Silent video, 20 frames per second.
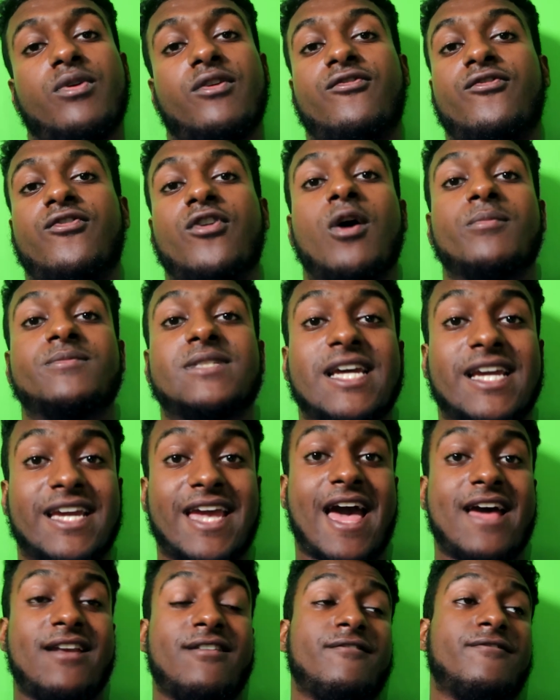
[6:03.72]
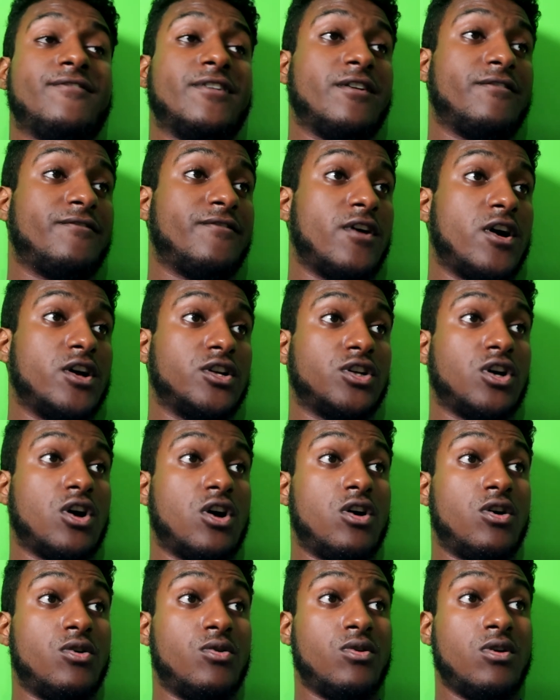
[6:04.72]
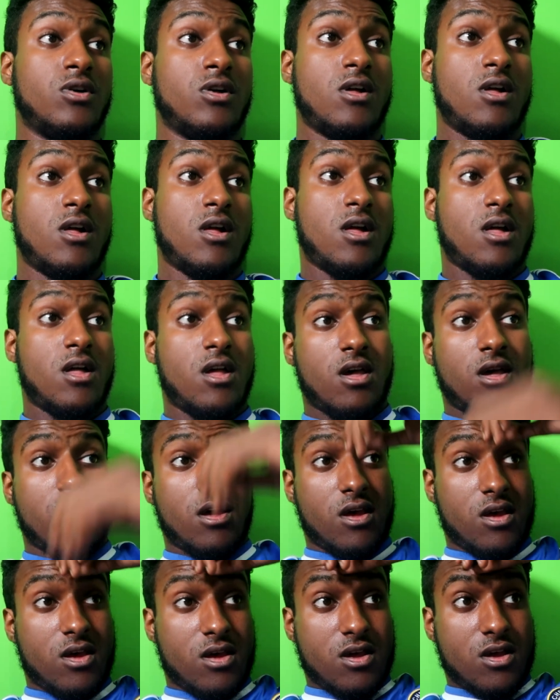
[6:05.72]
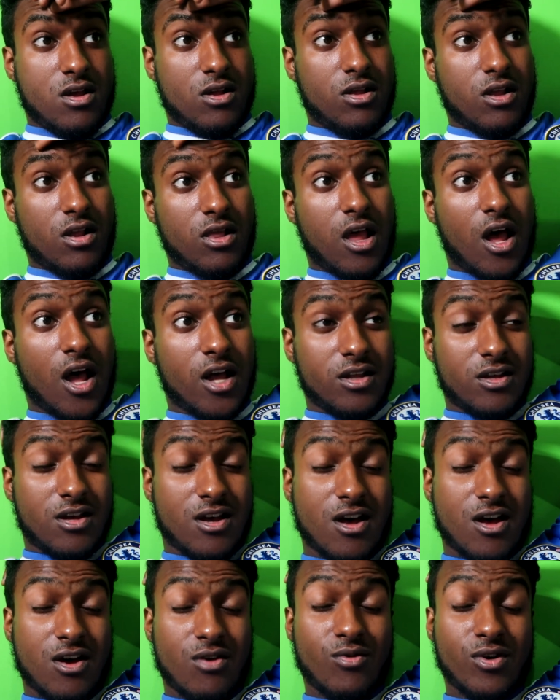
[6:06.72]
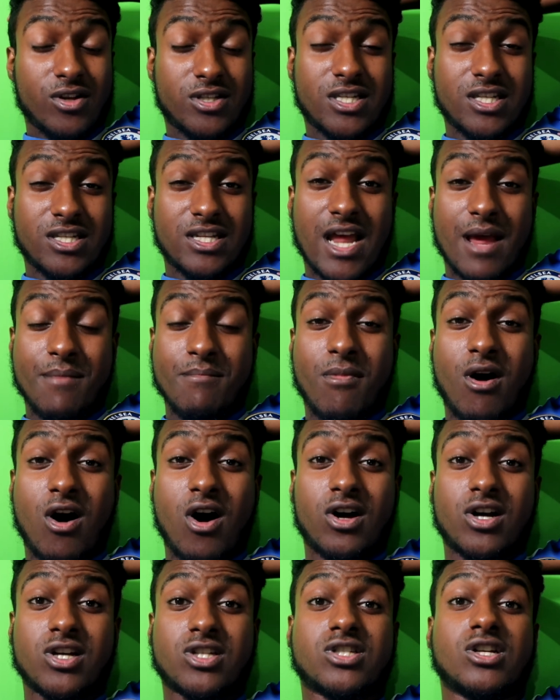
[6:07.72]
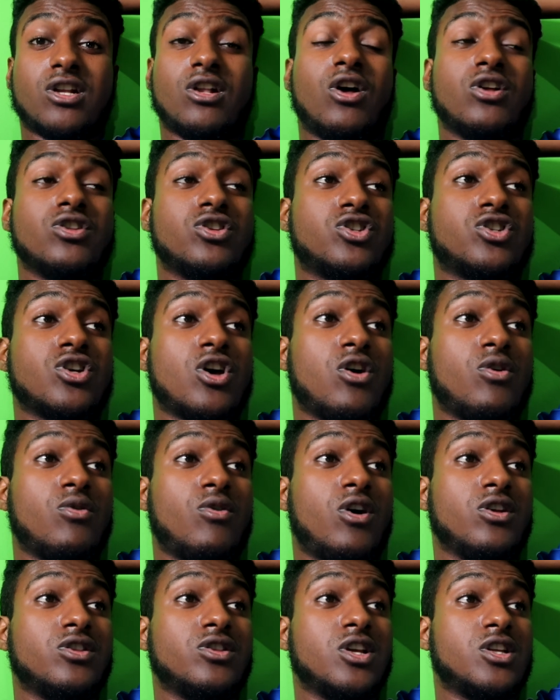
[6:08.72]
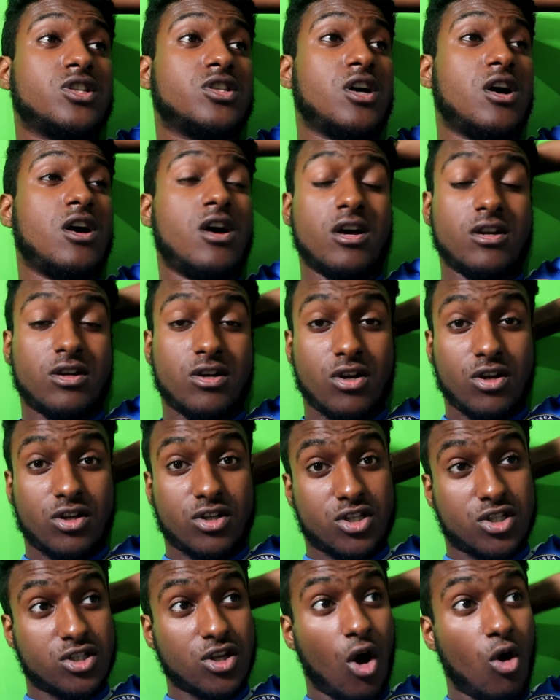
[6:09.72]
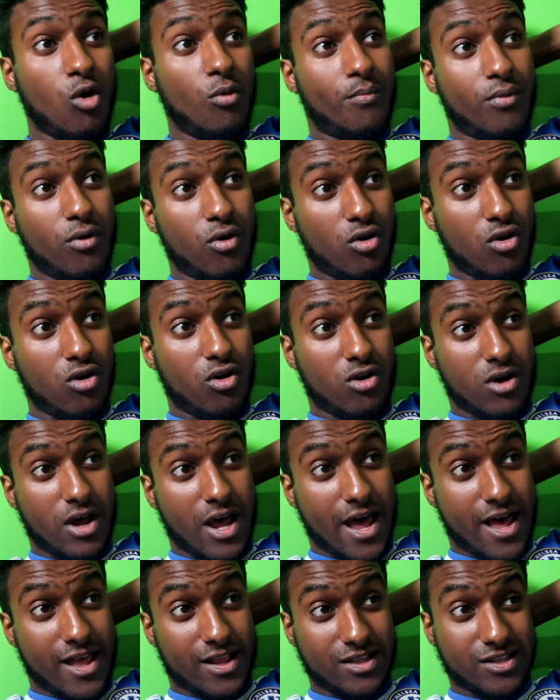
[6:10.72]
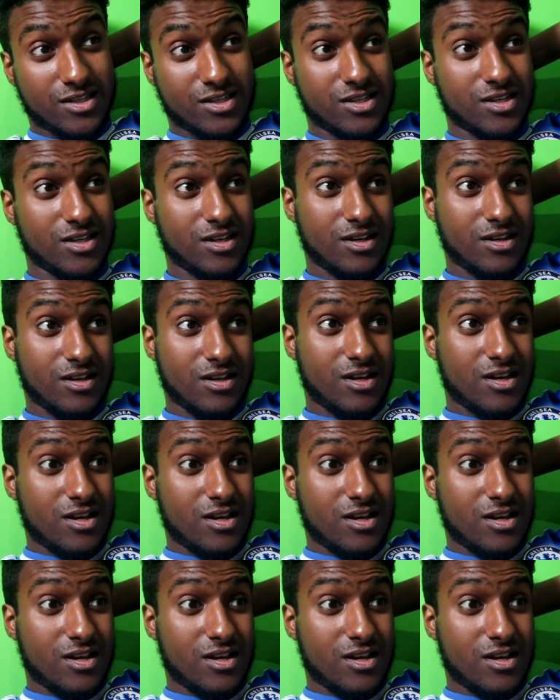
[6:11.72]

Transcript: we flopped again for the third goal. What's his name? Marcus Alonso on the turn looked so poor, and...